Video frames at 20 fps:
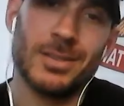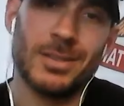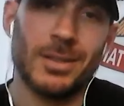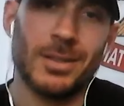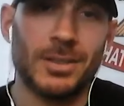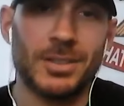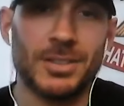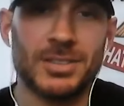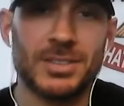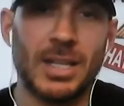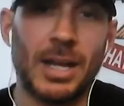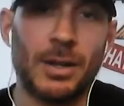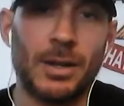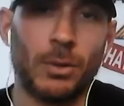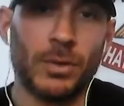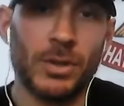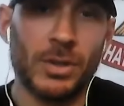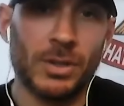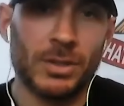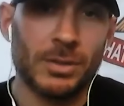They'll just slide
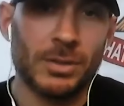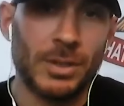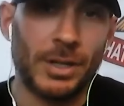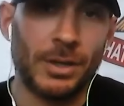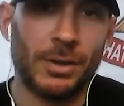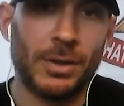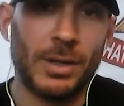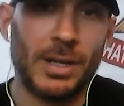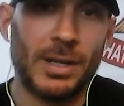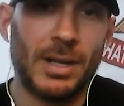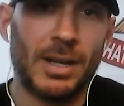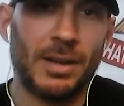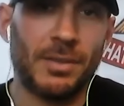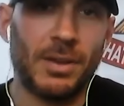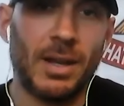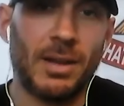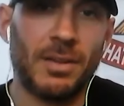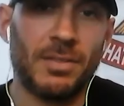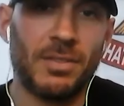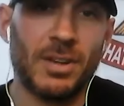over,
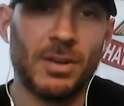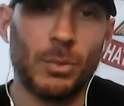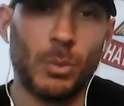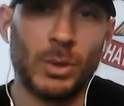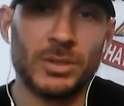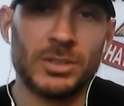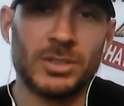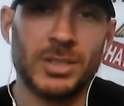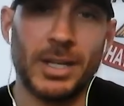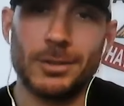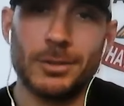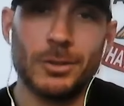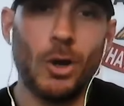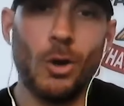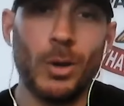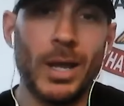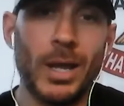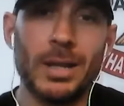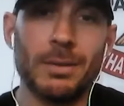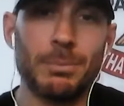if everyone's like,
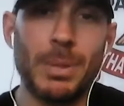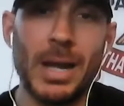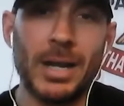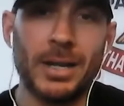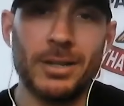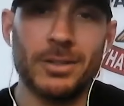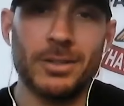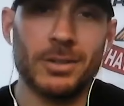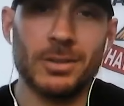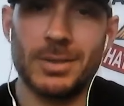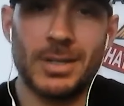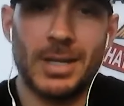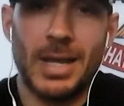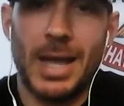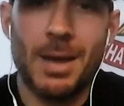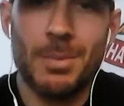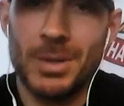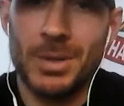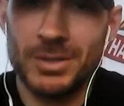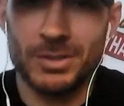go get back in your
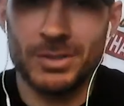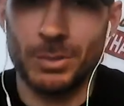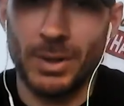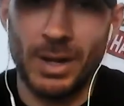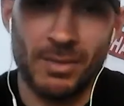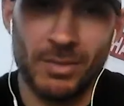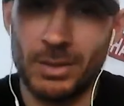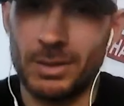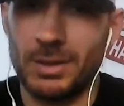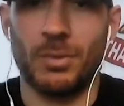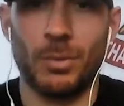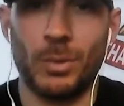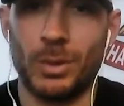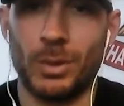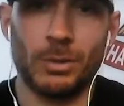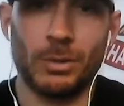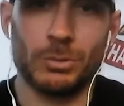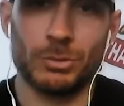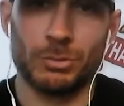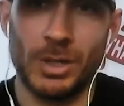cabins or whatever,
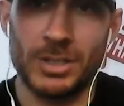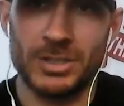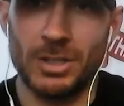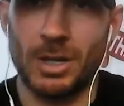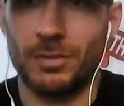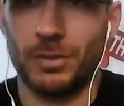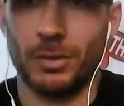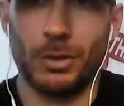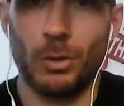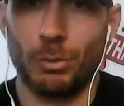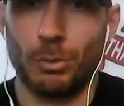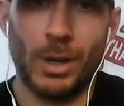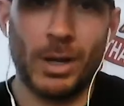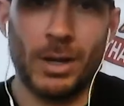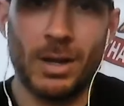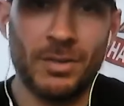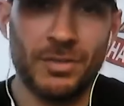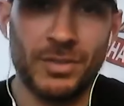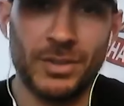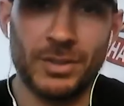everyone runs off, or go
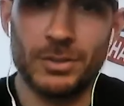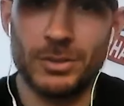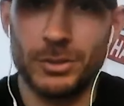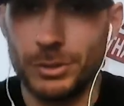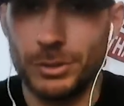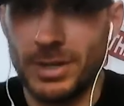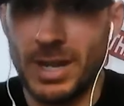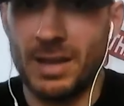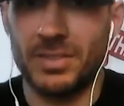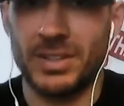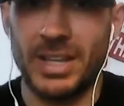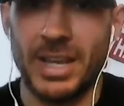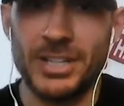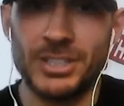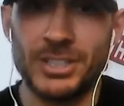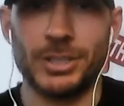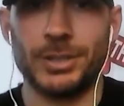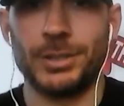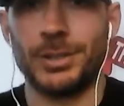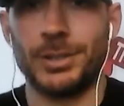run off and do your
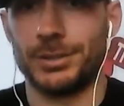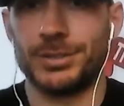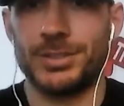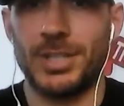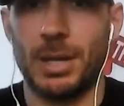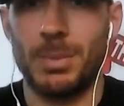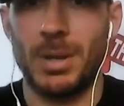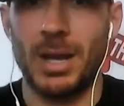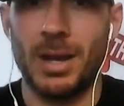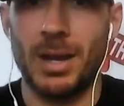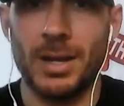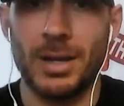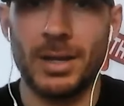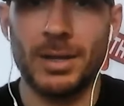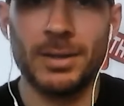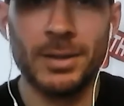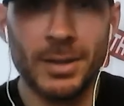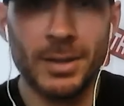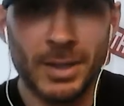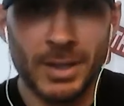navigation. He'll stay
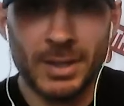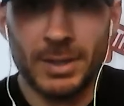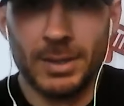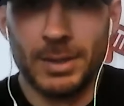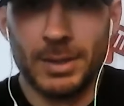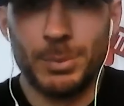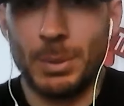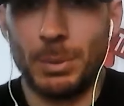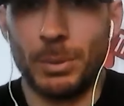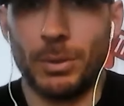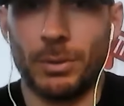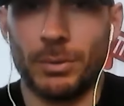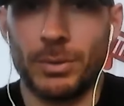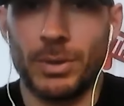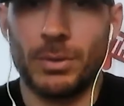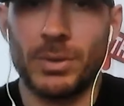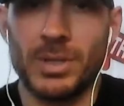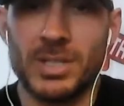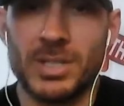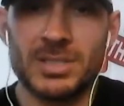behind. People don't
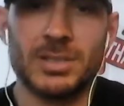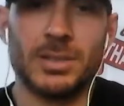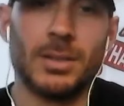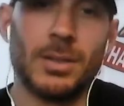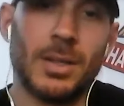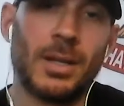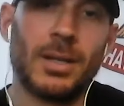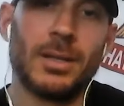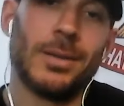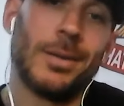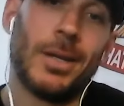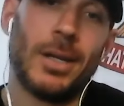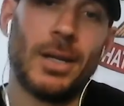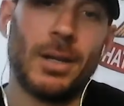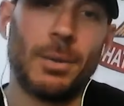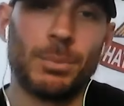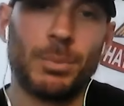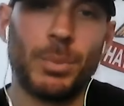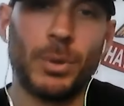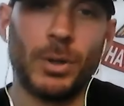notice, and then
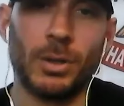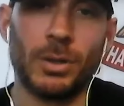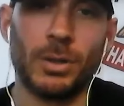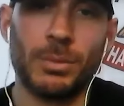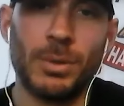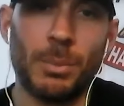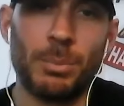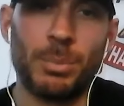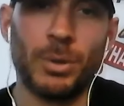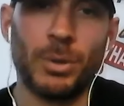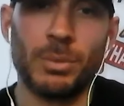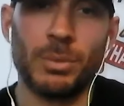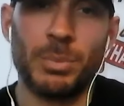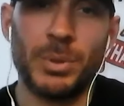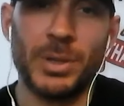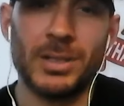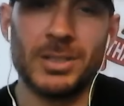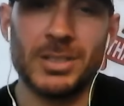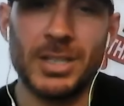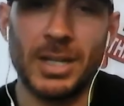I'm pulling
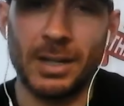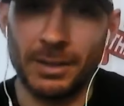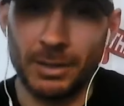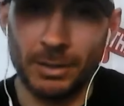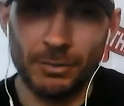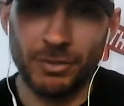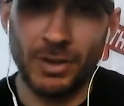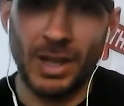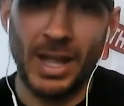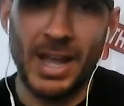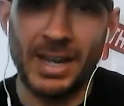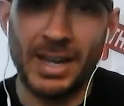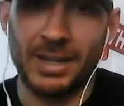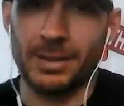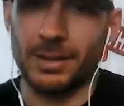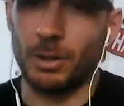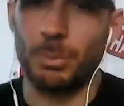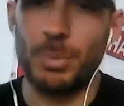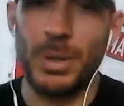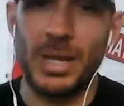pin. You had a little flag,
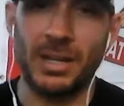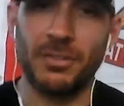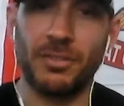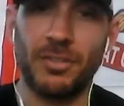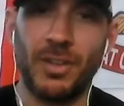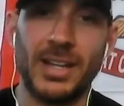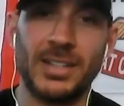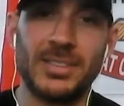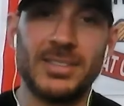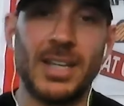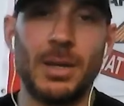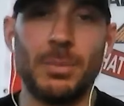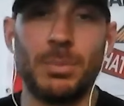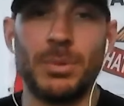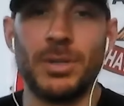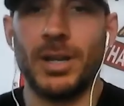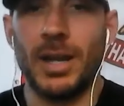a little pink flag tape.